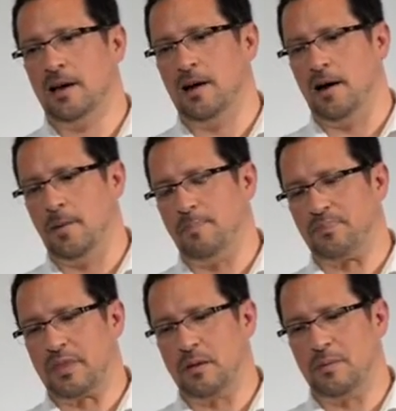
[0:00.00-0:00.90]

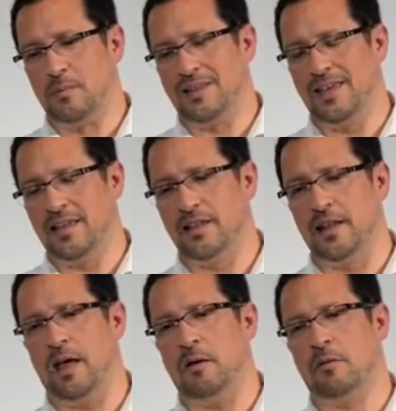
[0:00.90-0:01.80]
But at the end of the
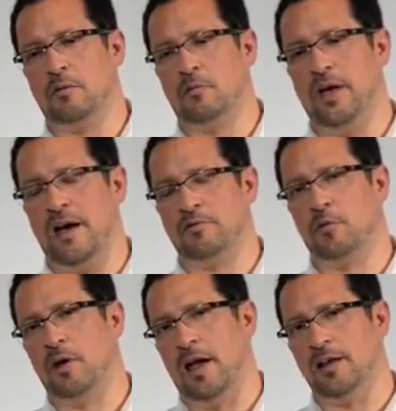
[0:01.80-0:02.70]
day, we have to
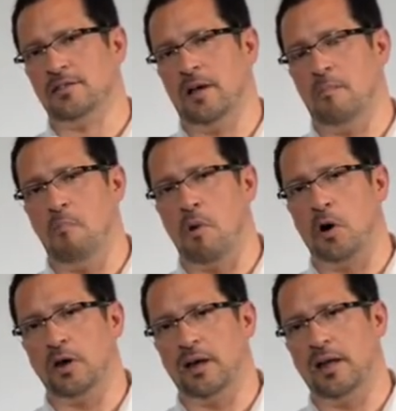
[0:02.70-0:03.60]
realize that
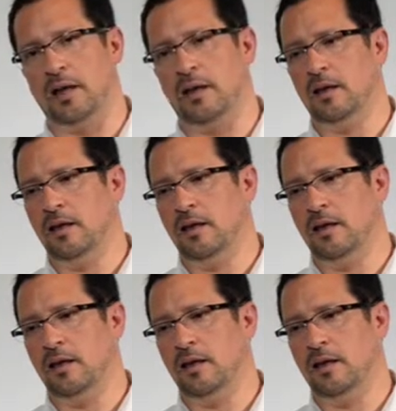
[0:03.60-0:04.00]
marketing